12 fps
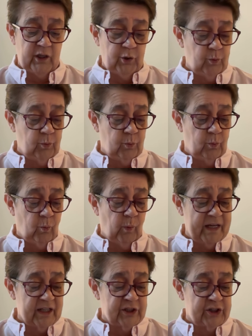you
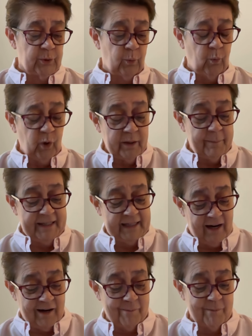wish would
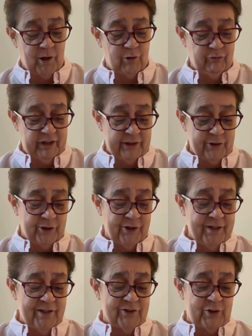become a reader
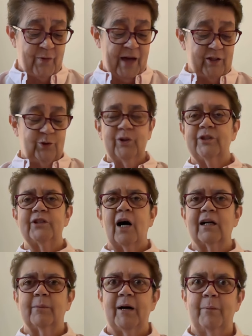so that you could
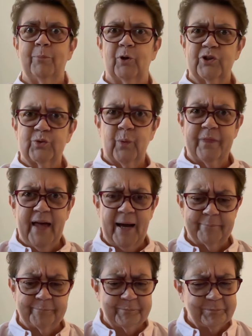talk about books with
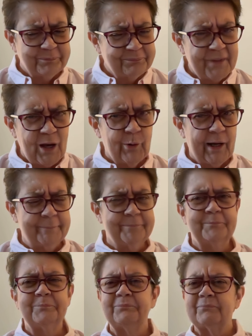them? Okay.
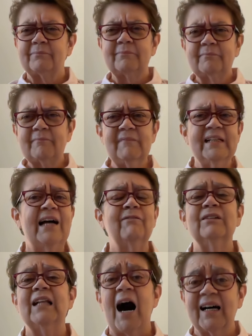I have
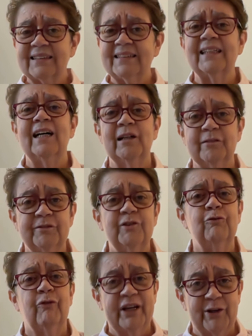lots of
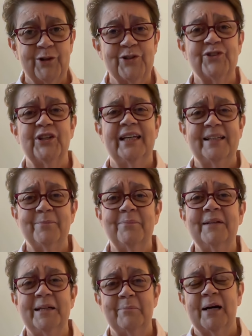readers
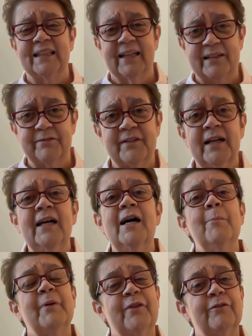in my life,
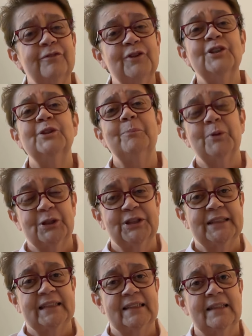but the first
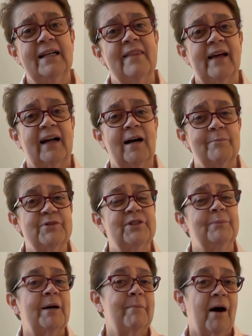person that comes to
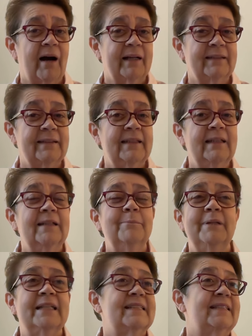my mind,
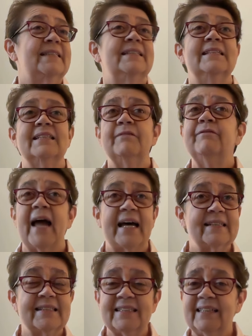because this is a
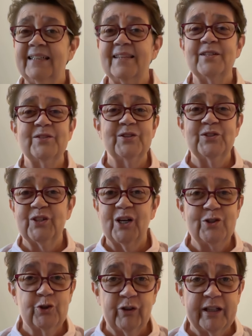fantasy, this is
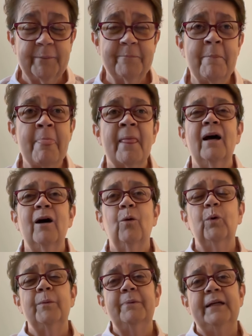a dream,
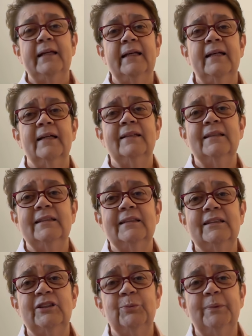would be
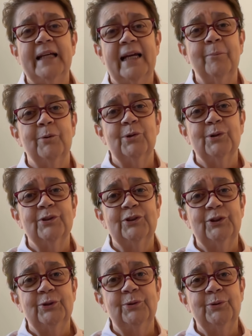to be able
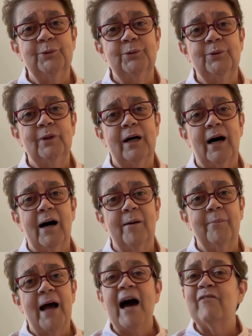to
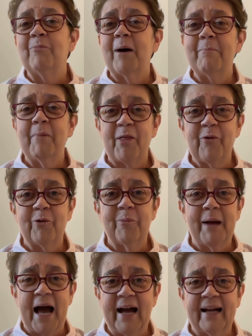have my mother
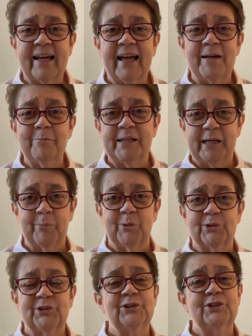back and be
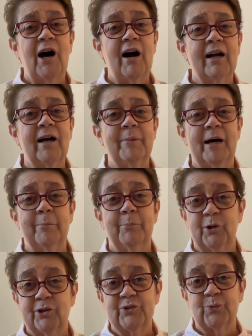able to talk about
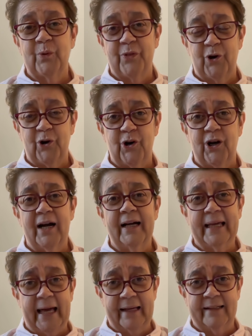books with her
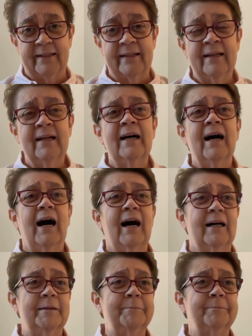again.
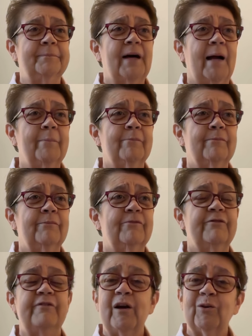I'm
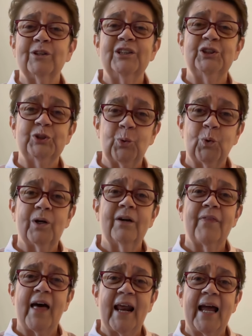fairly sure
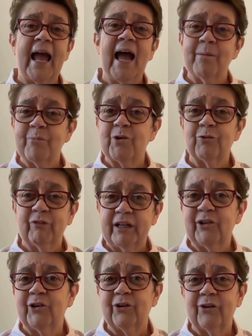that I am the
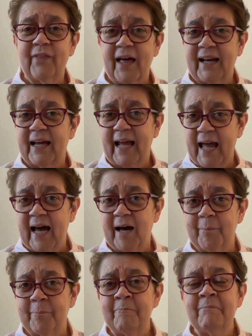reader that I
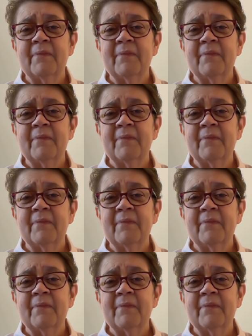am